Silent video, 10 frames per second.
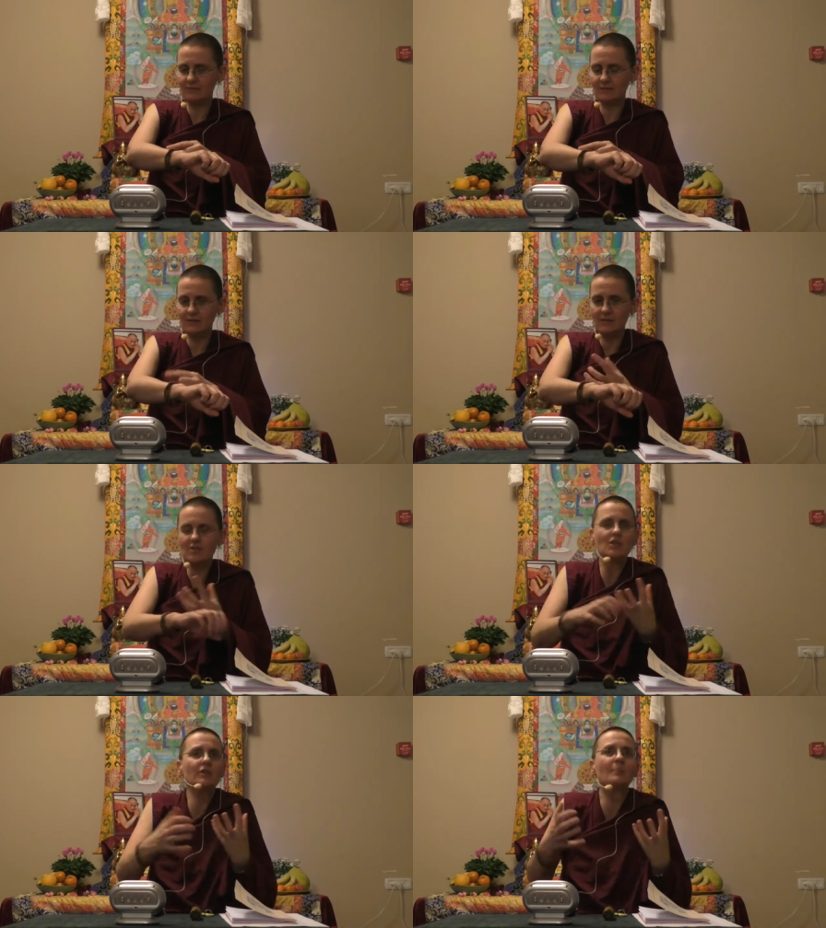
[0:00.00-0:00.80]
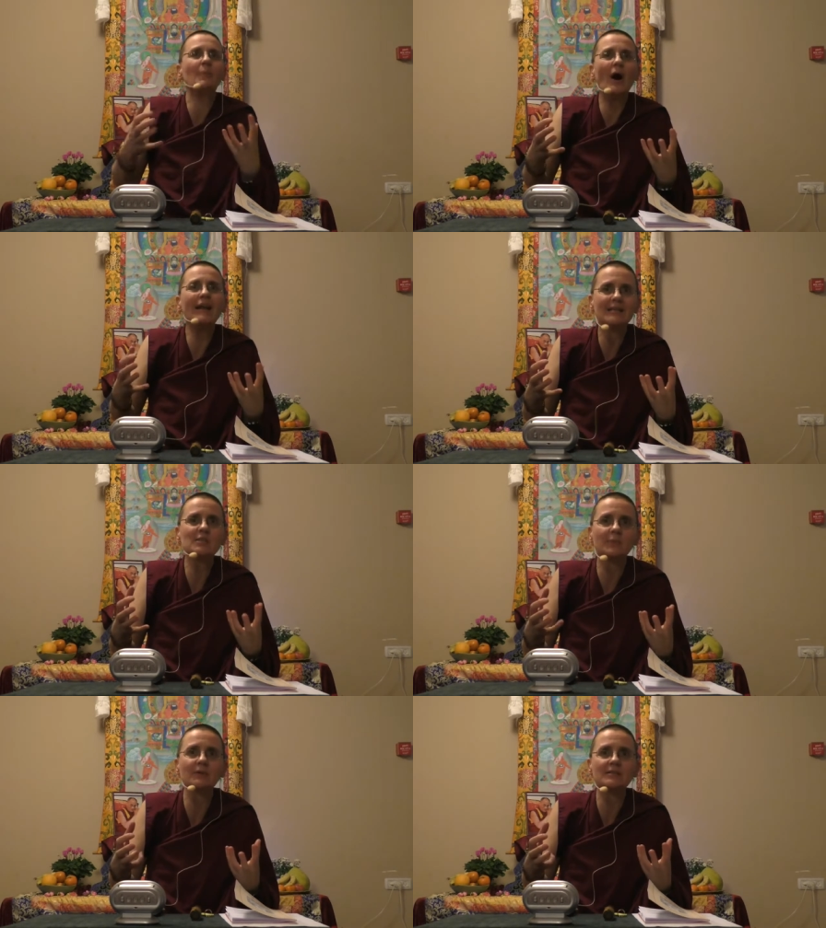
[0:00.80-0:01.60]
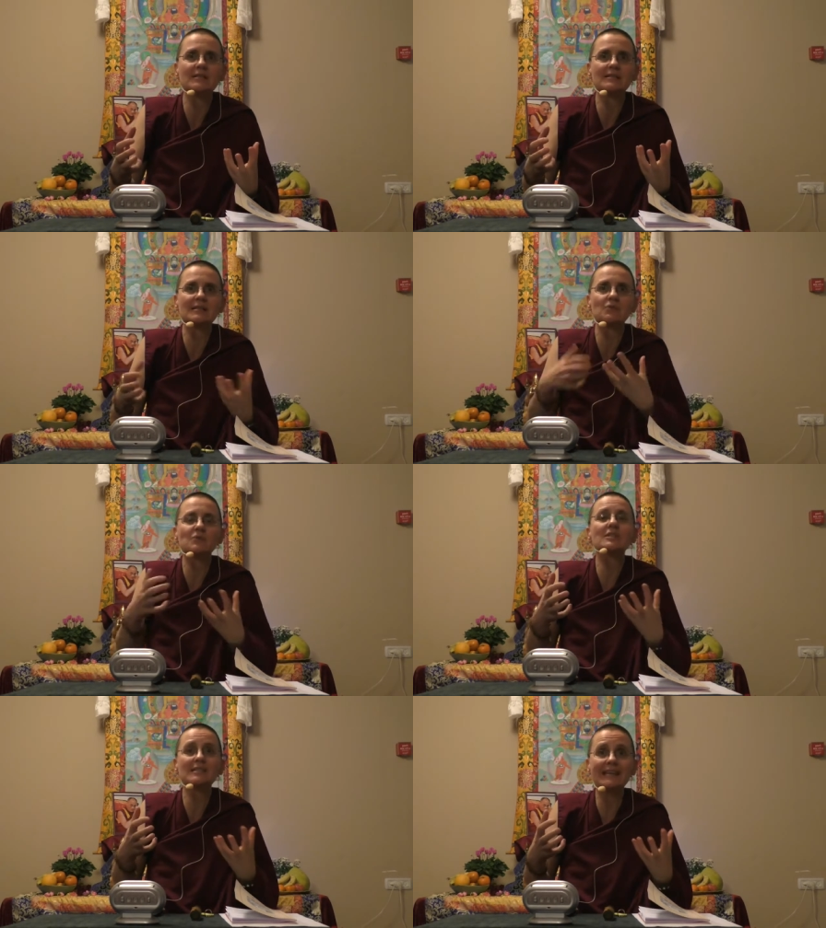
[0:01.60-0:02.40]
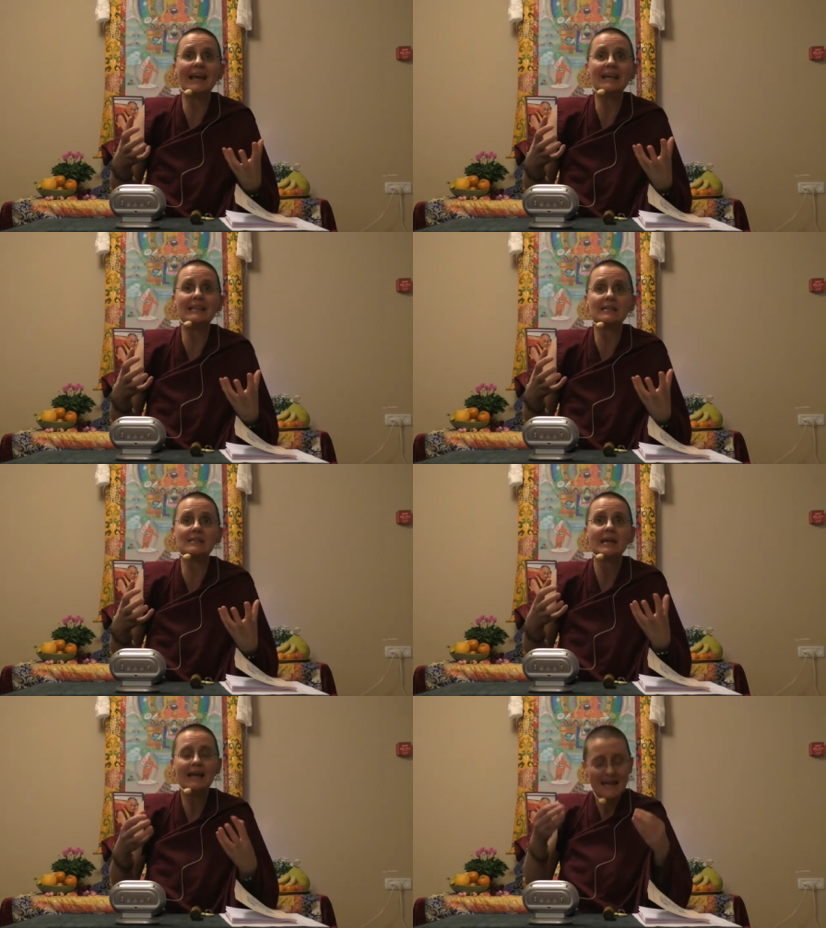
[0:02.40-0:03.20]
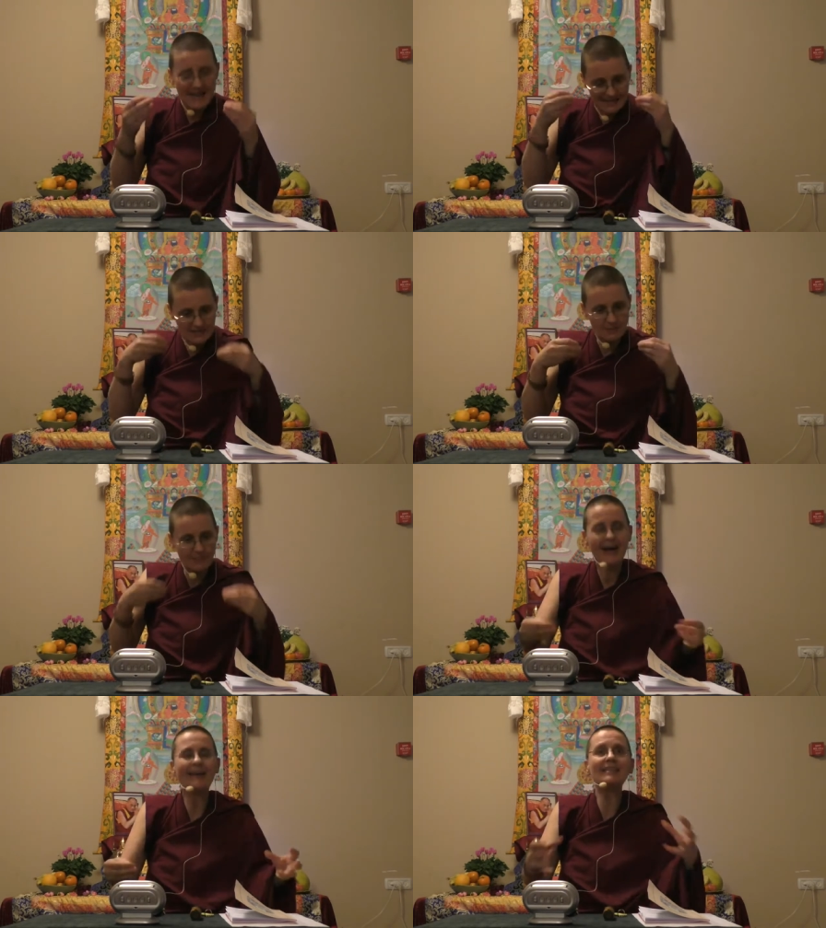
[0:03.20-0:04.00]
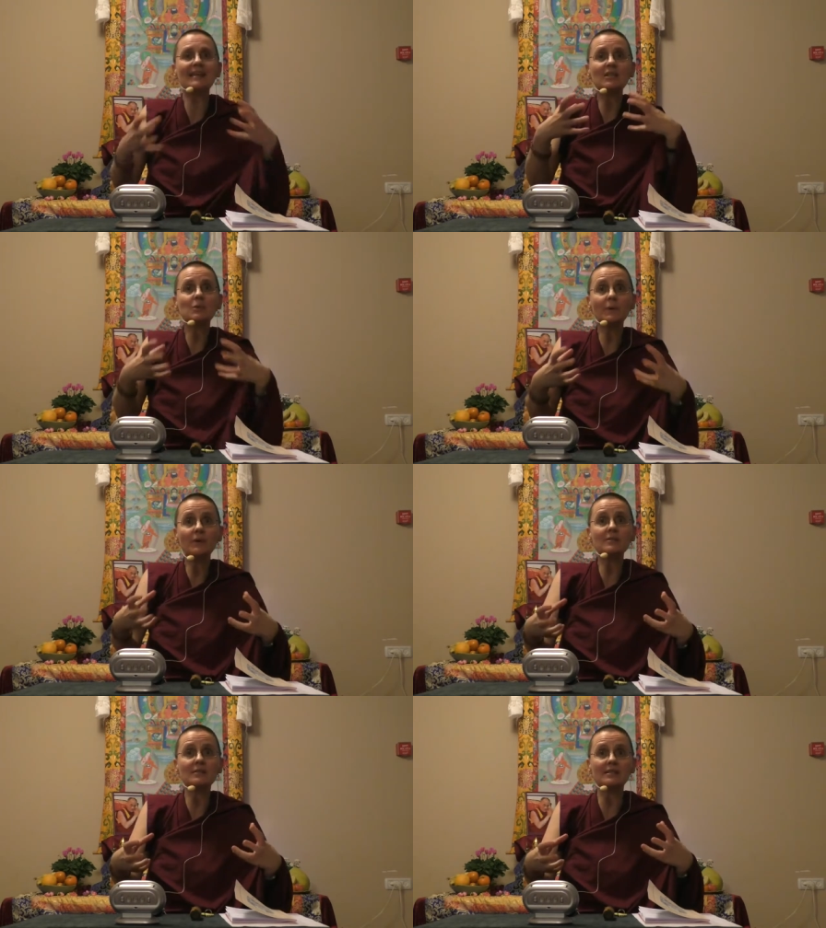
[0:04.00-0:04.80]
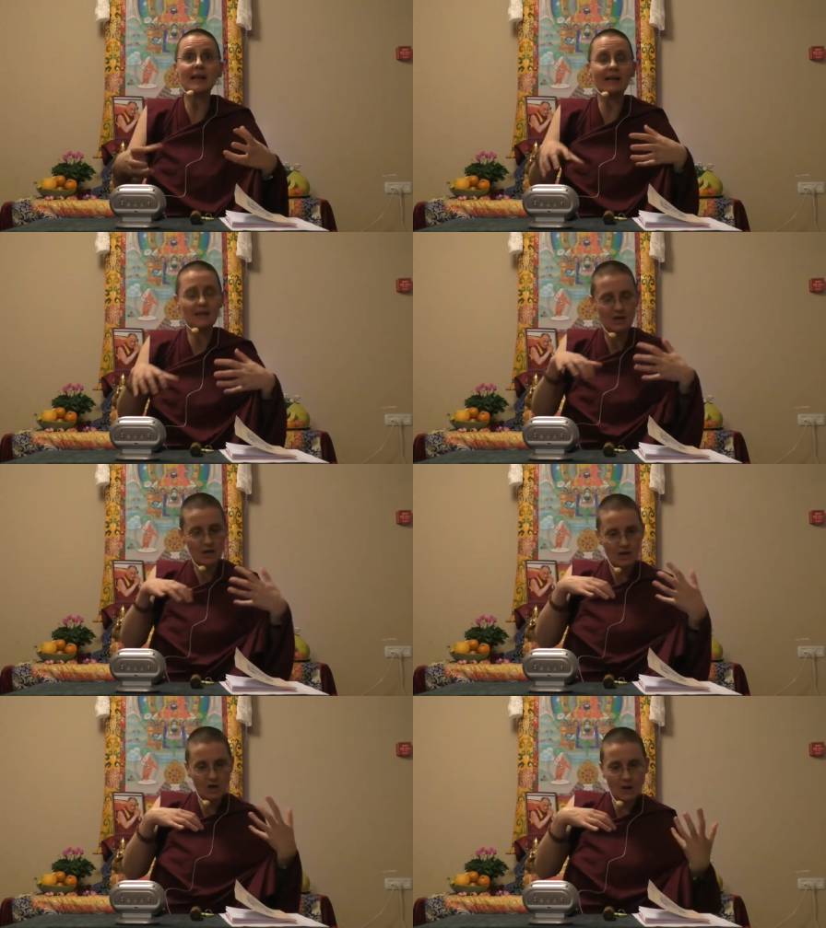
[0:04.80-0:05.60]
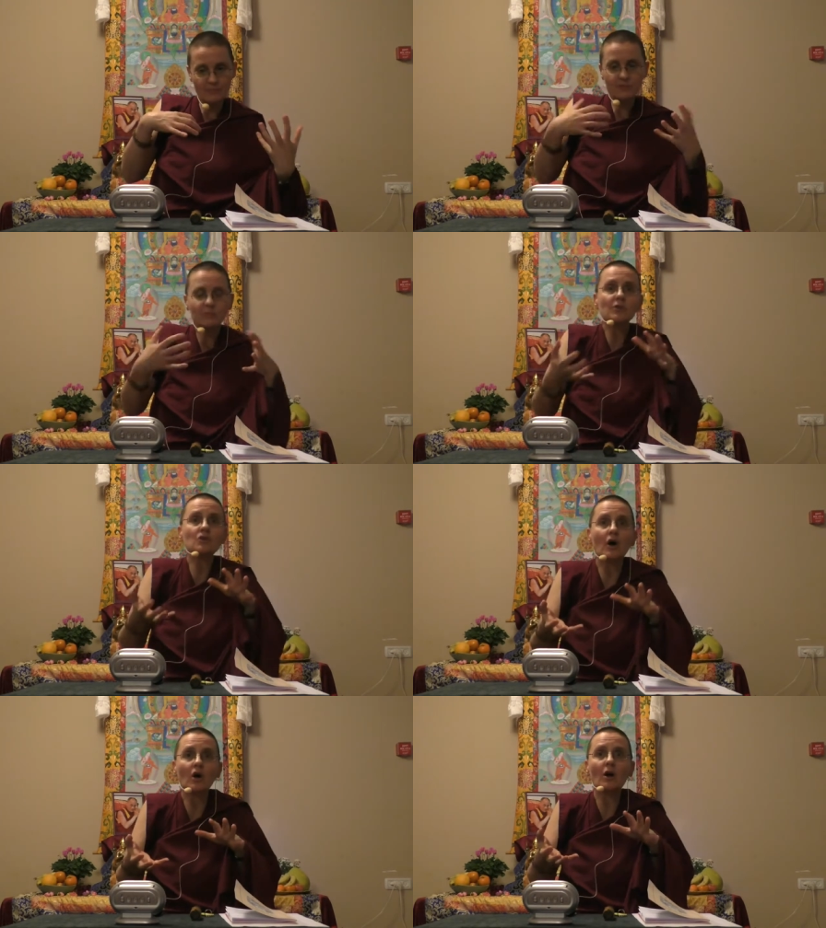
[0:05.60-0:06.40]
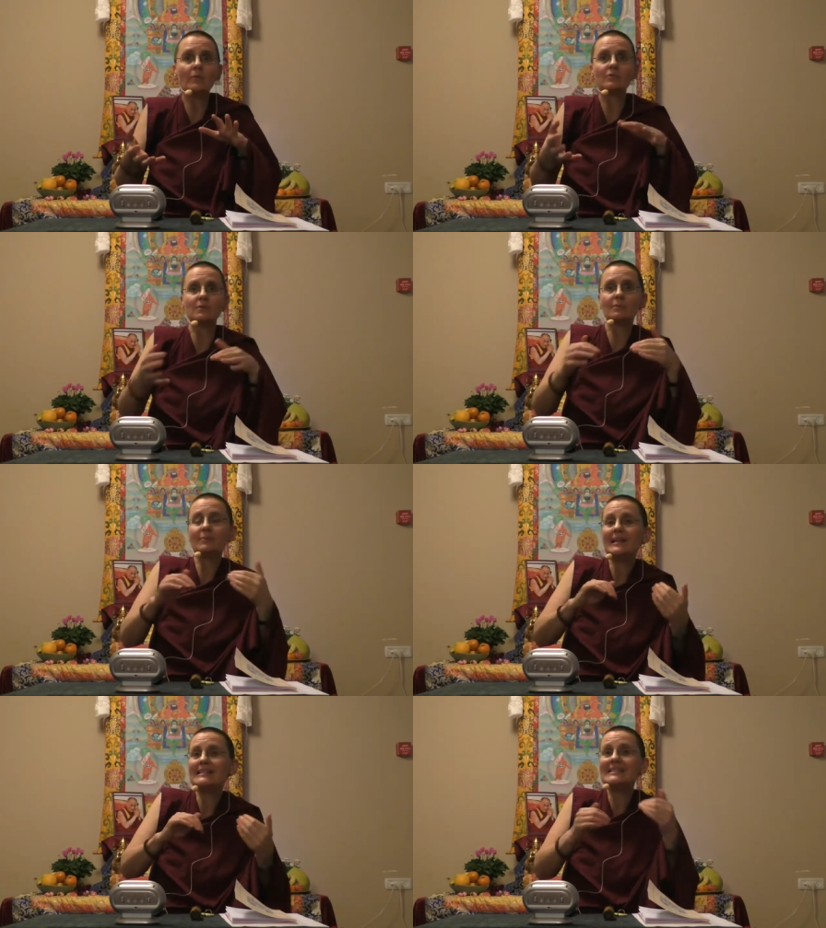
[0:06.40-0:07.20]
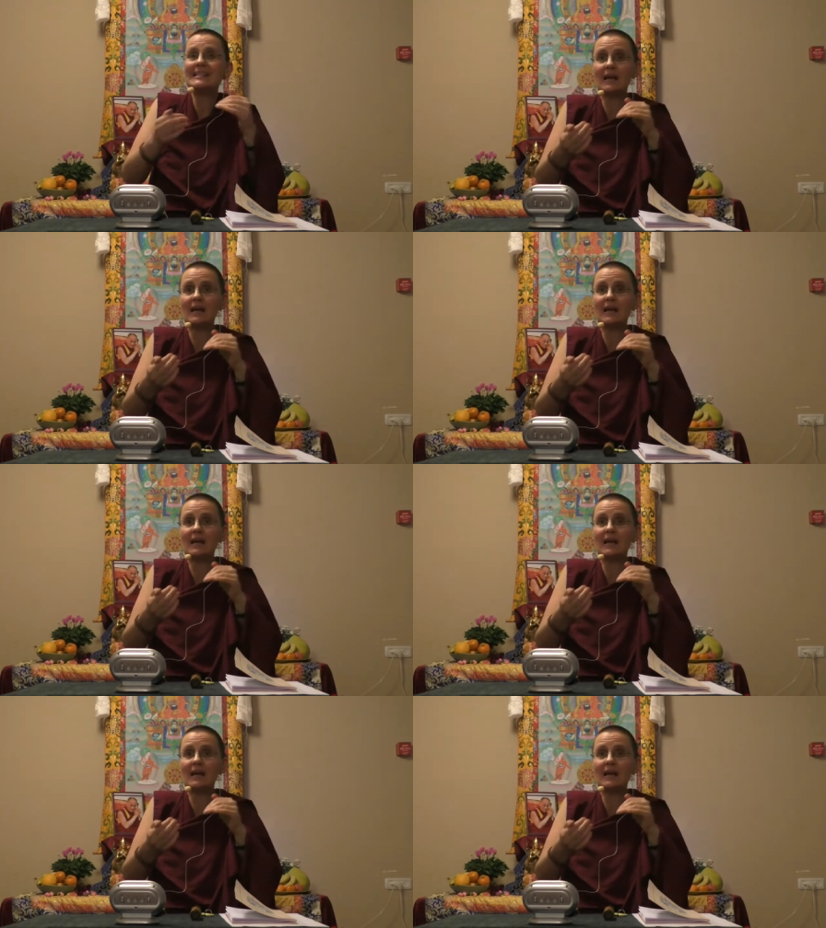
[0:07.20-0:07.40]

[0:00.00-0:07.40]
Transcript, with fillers: it's not the body experiencing as such. We just say it is. It's the mind that experiences that. Comfortable, not comfortable, pleasant,